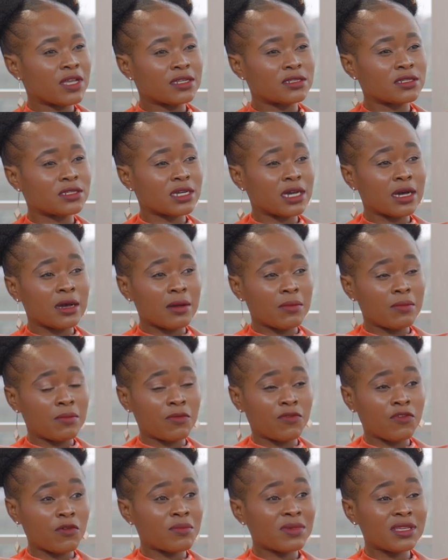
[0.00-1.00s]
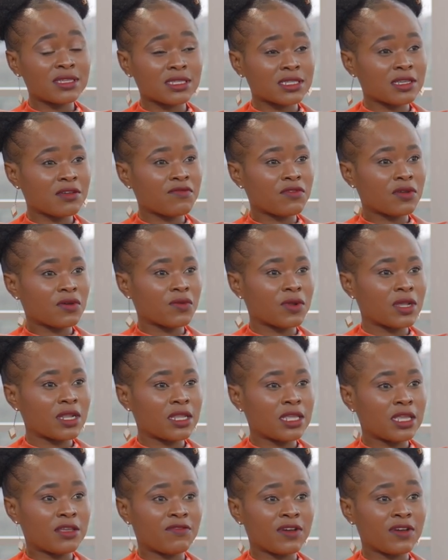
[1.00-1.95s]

And um, for me, serving really,